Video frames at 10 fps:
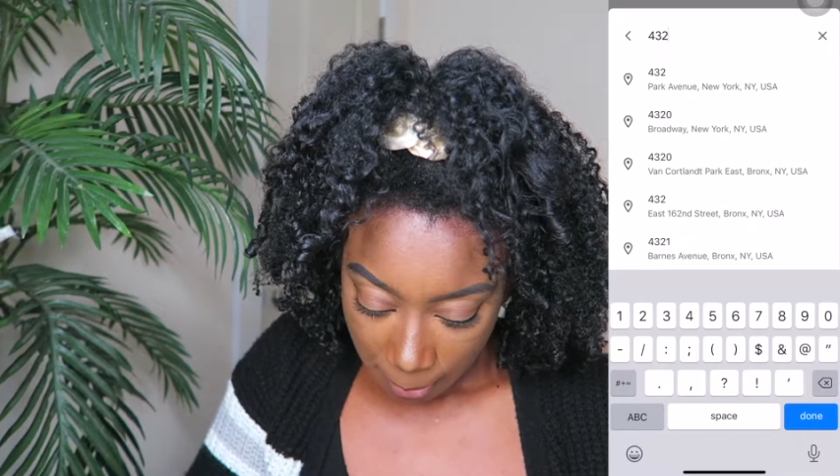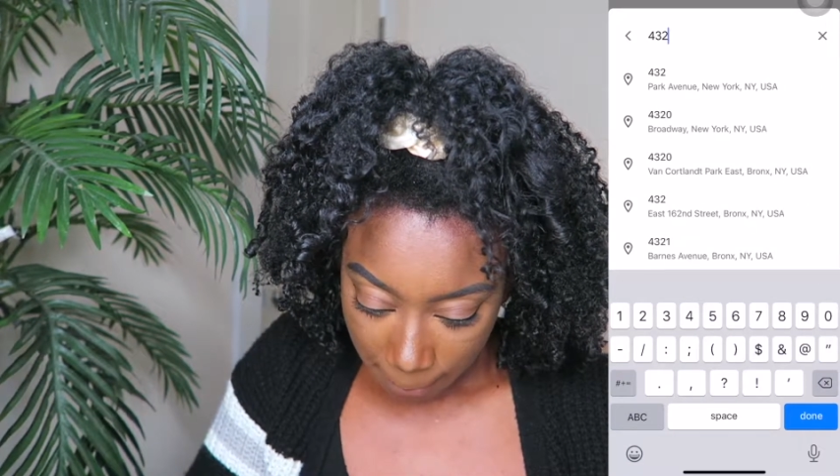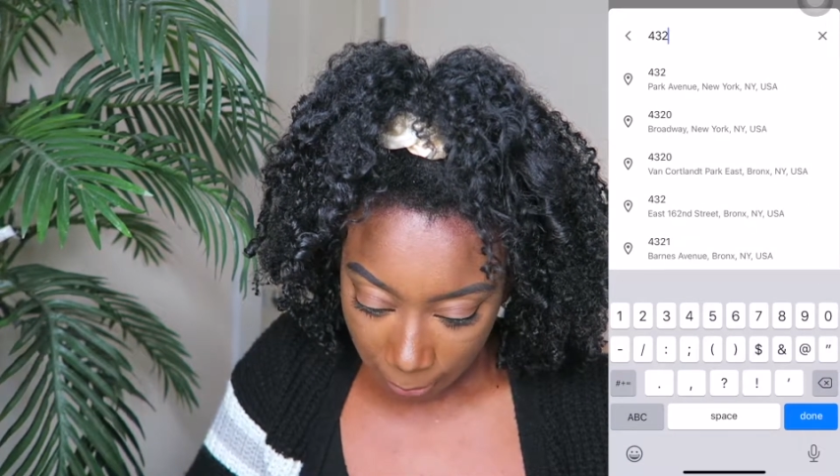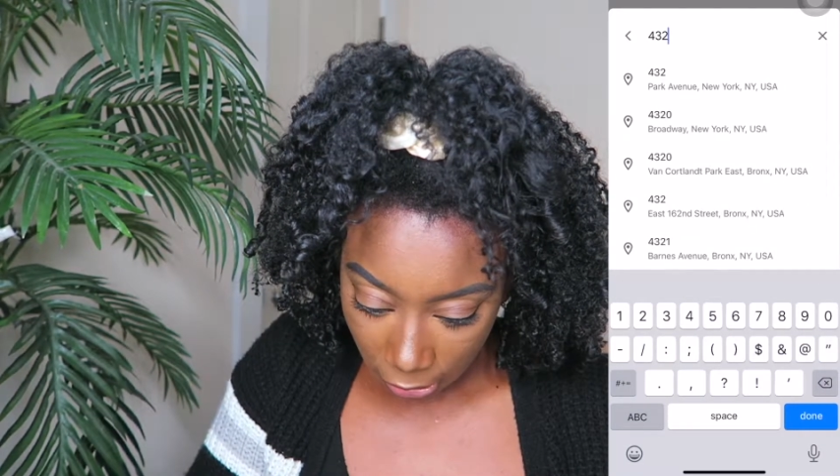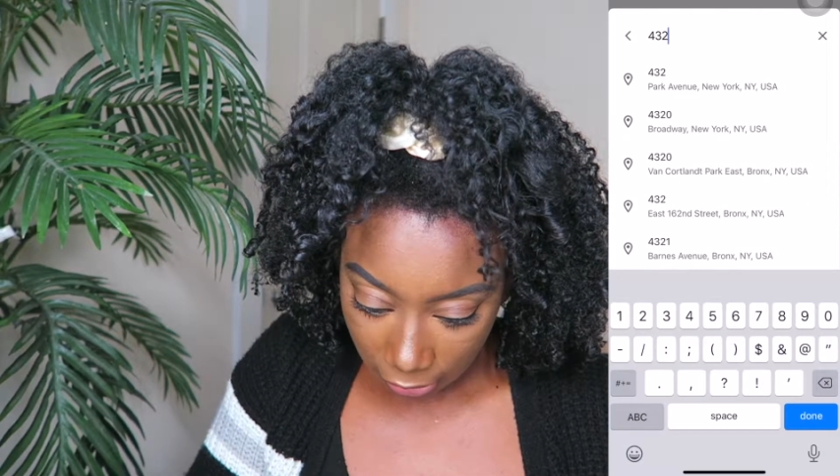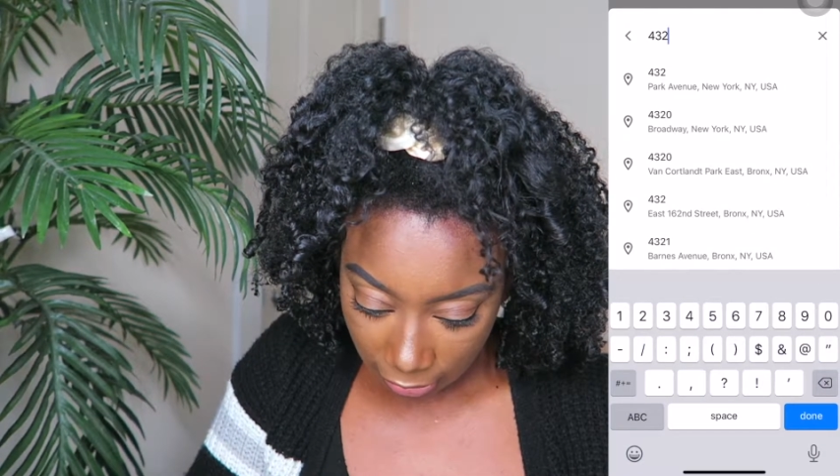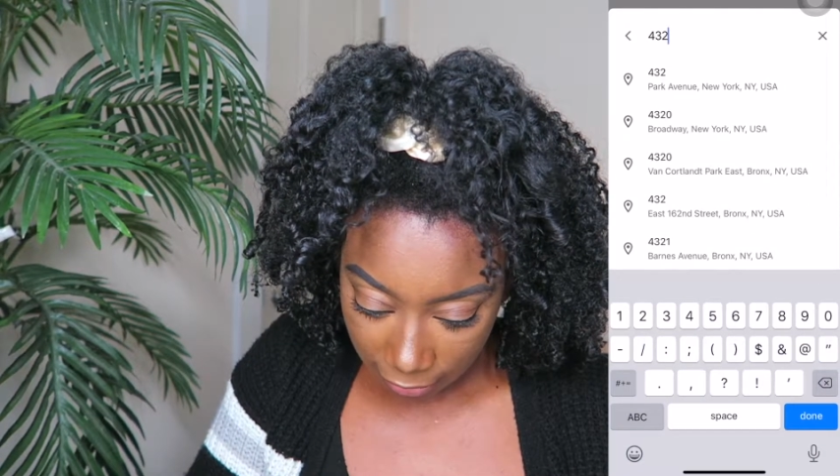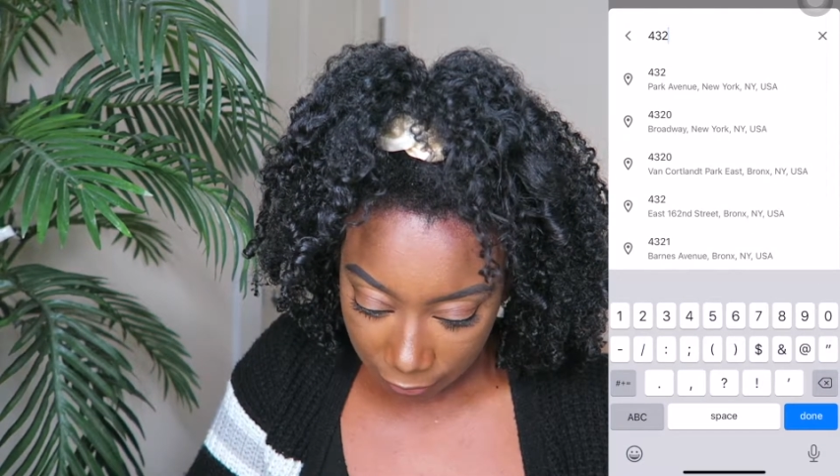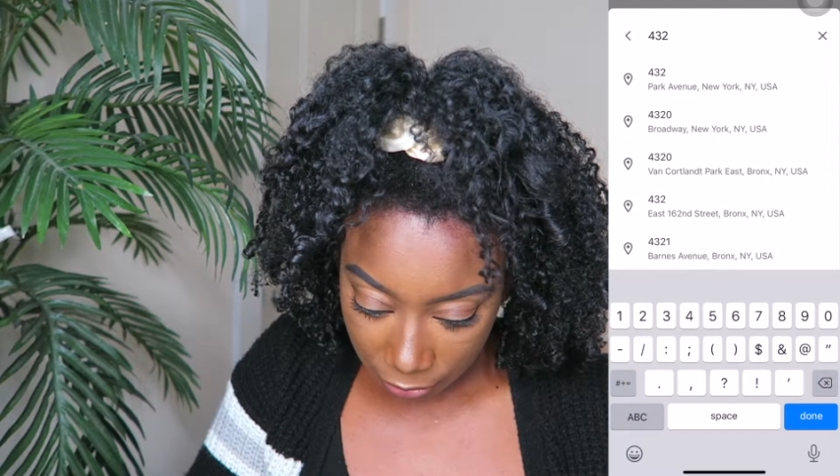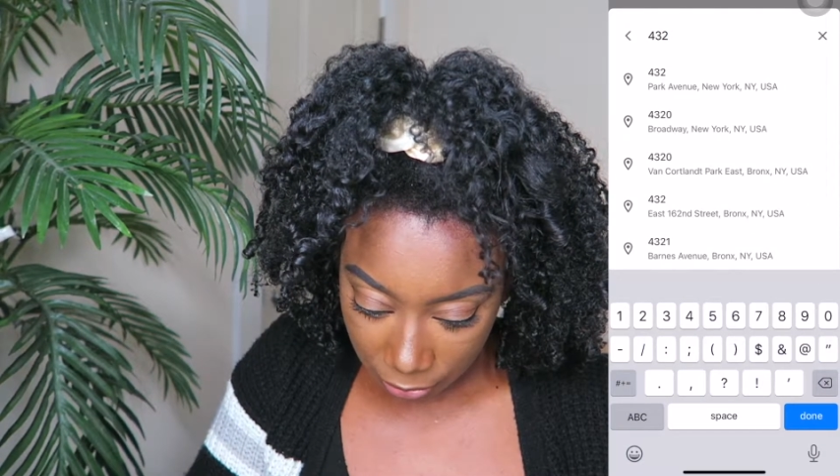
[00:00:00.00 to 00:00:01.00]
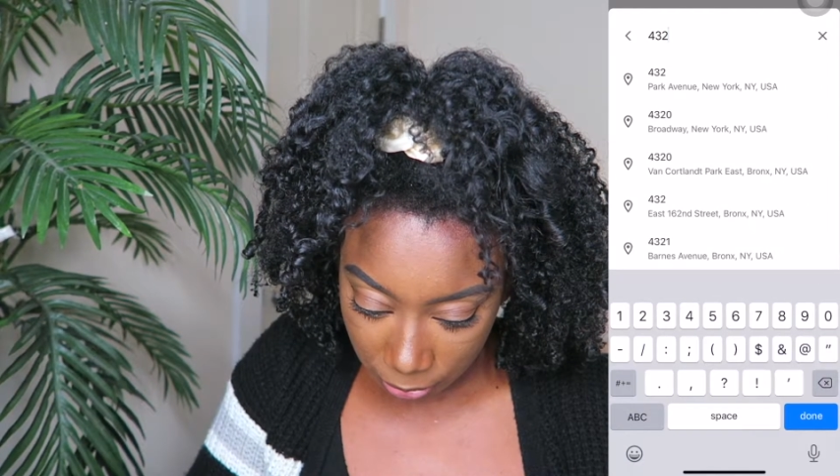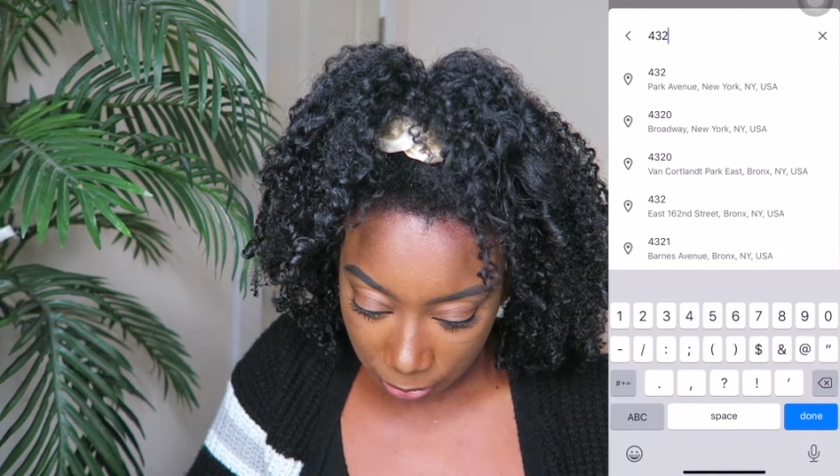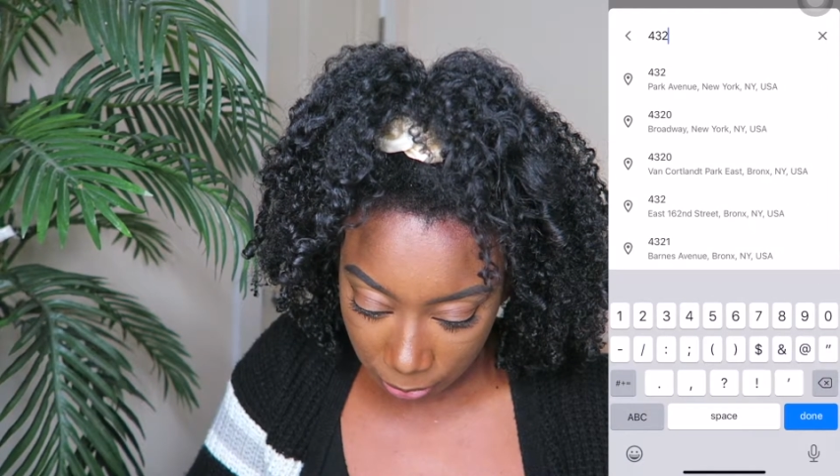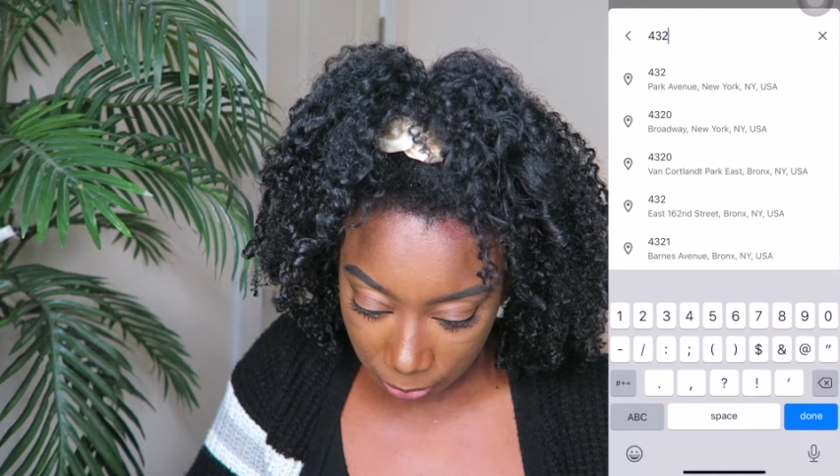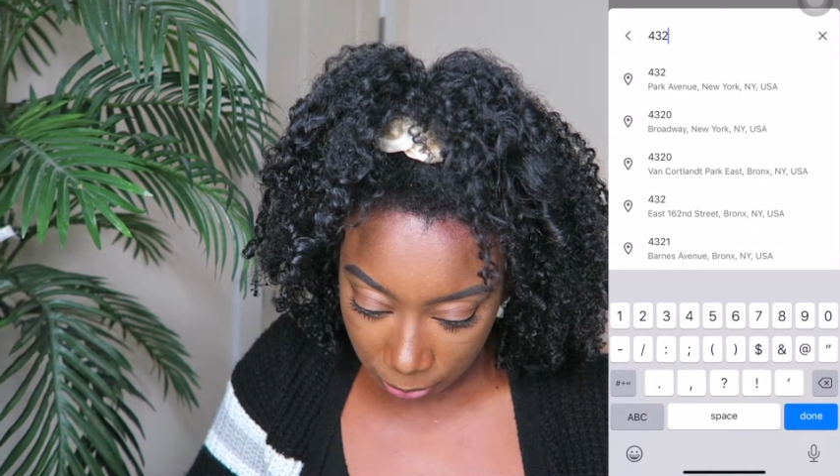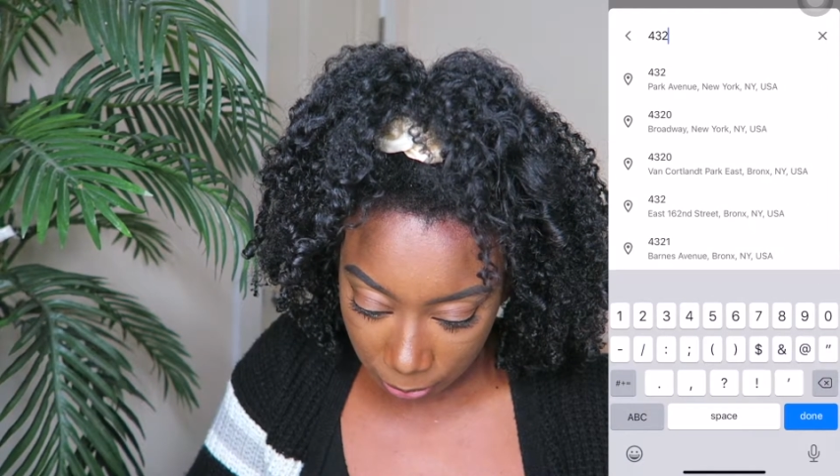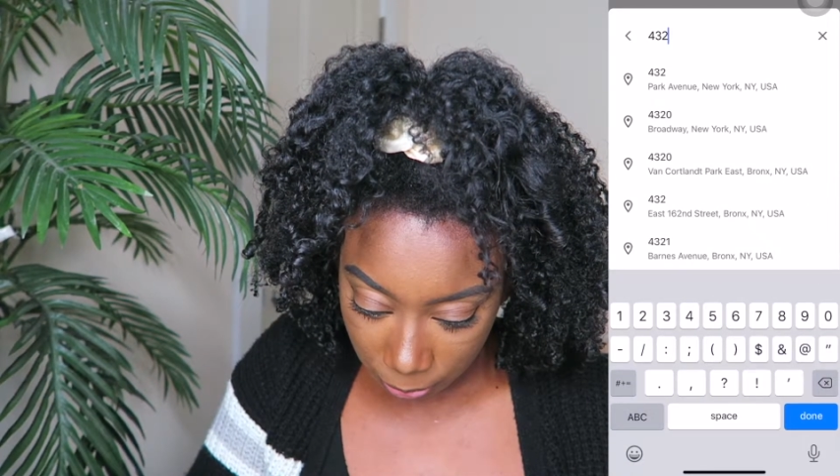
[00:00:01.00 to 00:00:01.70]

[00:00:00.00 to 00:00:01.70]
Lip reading: Park Avenue,